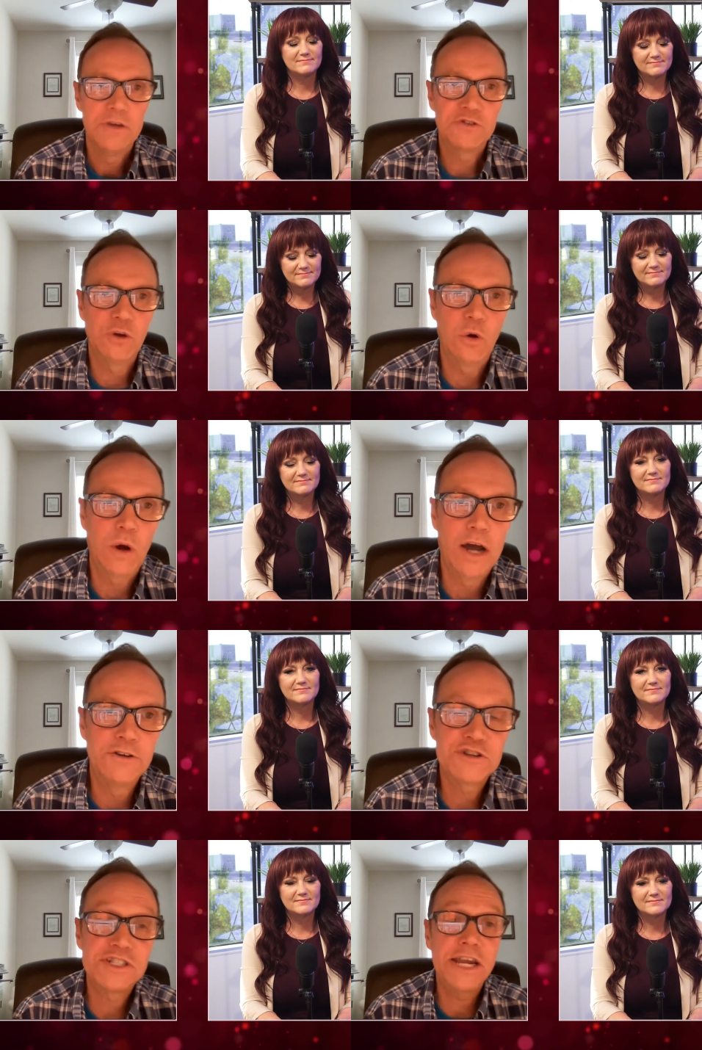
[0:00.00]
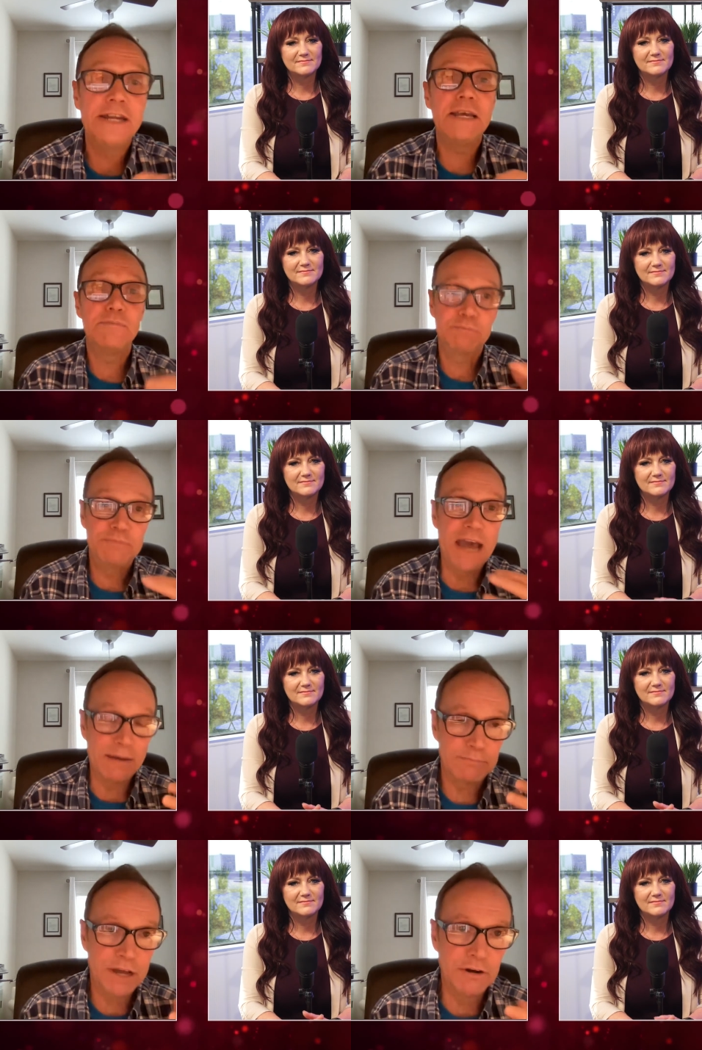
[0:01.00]
Speaker 1: So understanding
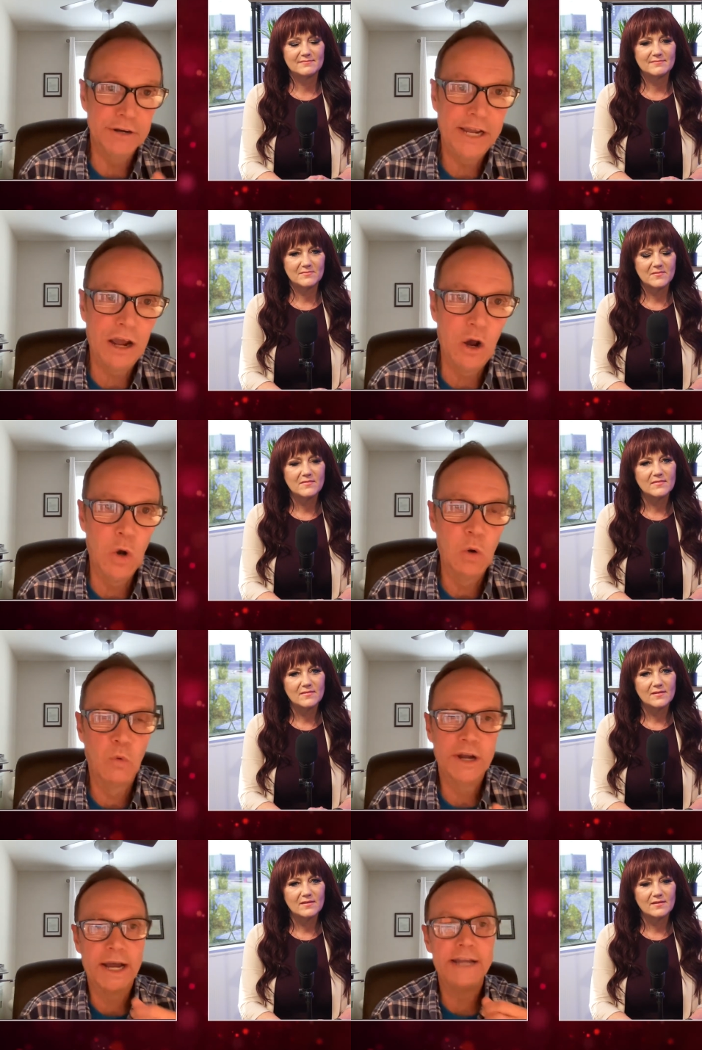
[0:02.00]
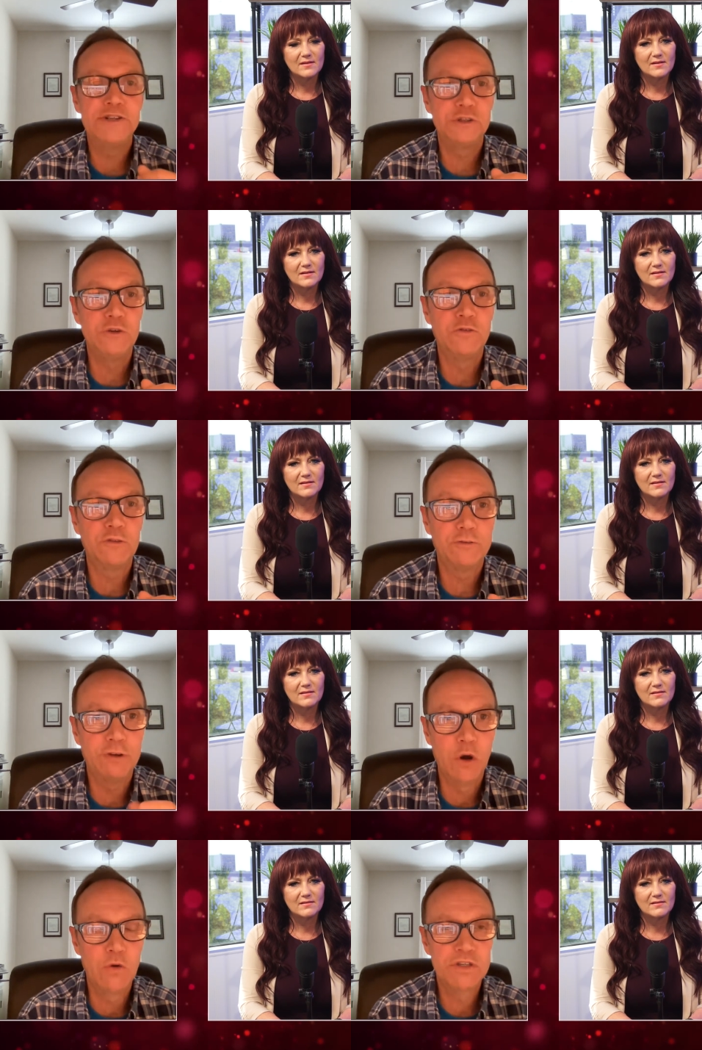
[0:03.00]
that better now, what I do for
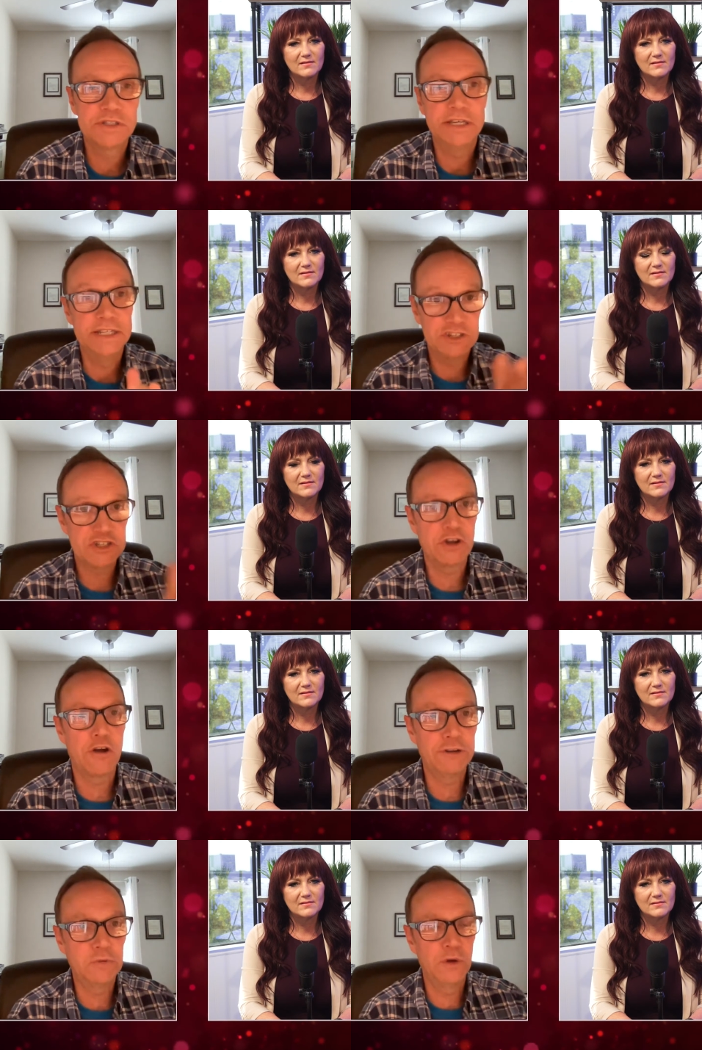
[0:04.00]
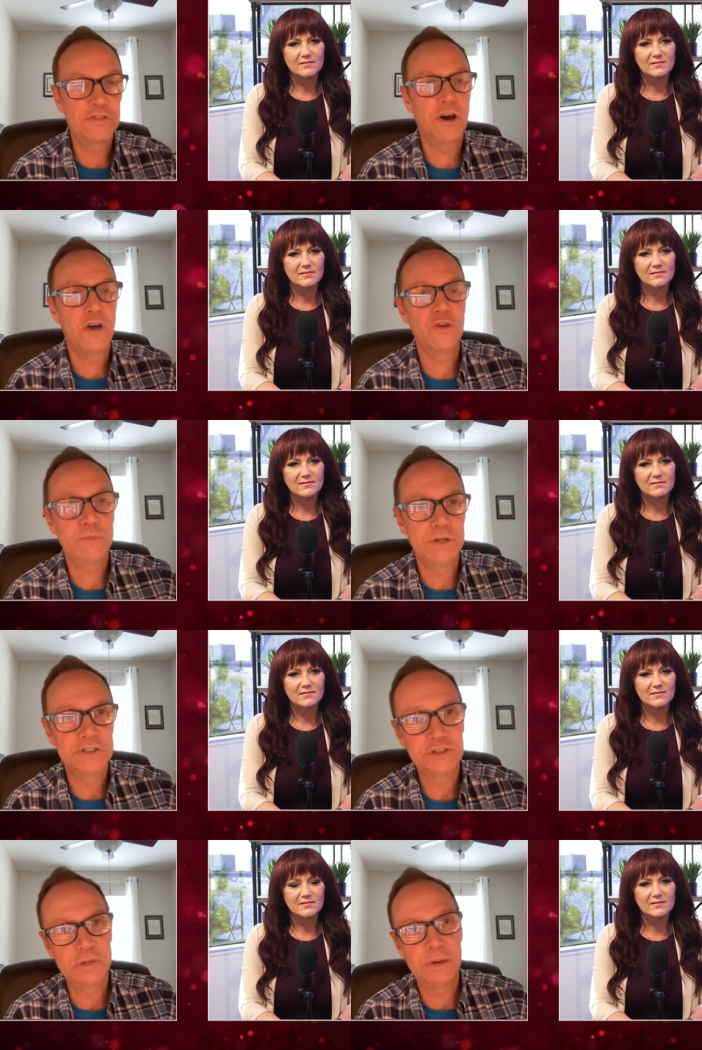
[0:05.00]
folks, and this started with other
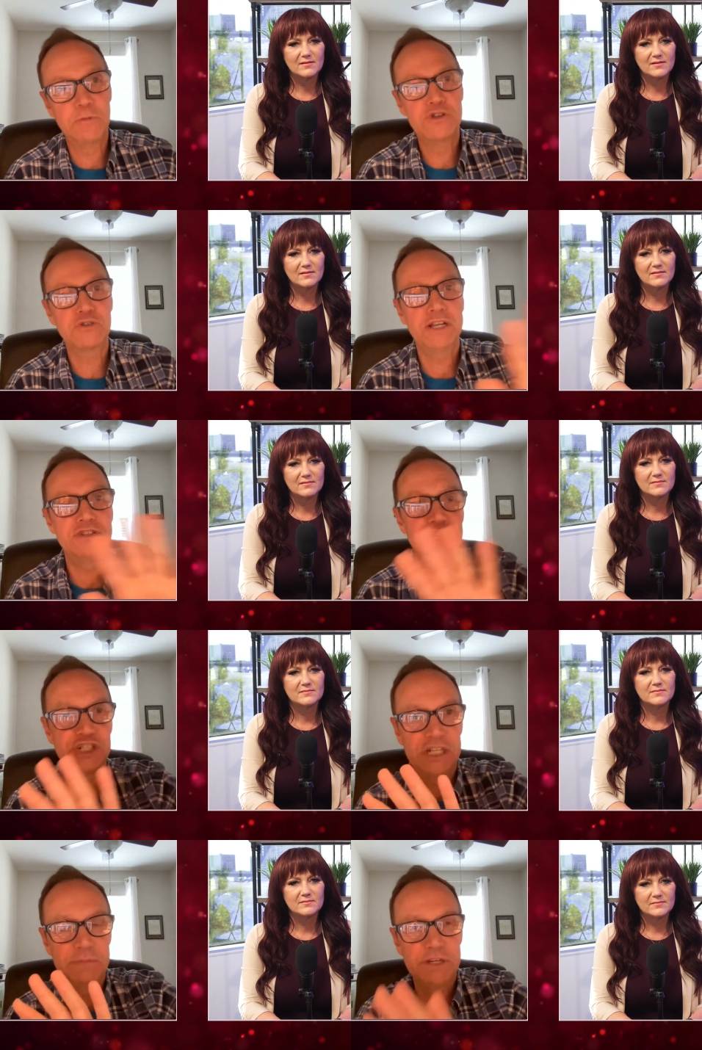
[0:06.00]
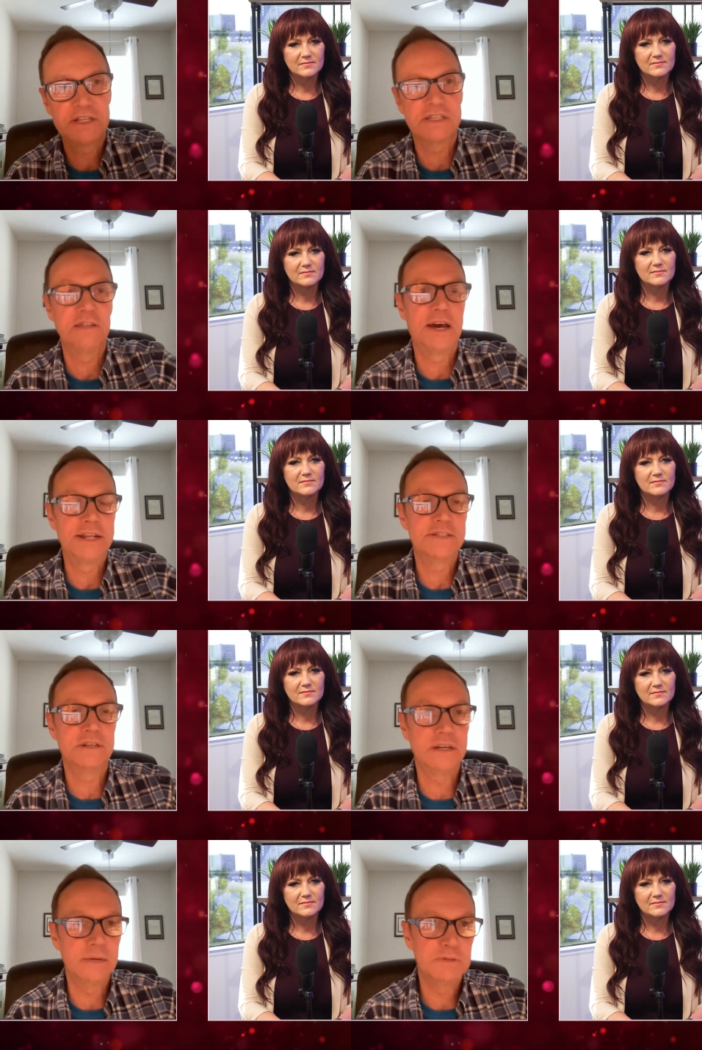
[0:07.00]
military members transitioning, because a lot of
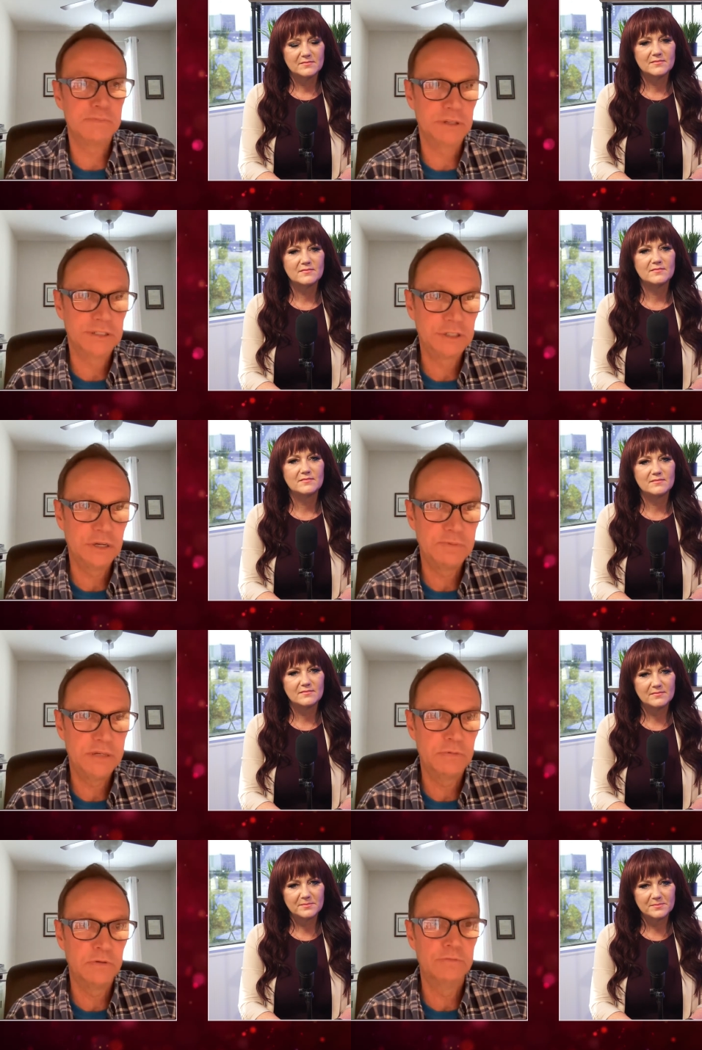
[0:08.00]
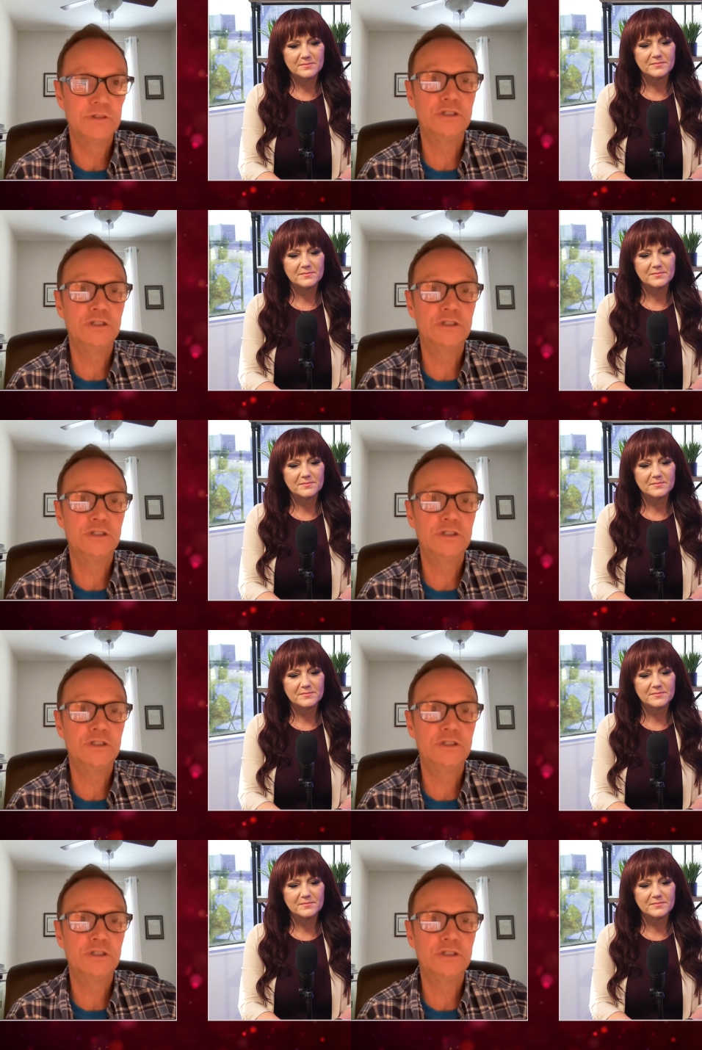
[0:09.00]
times military people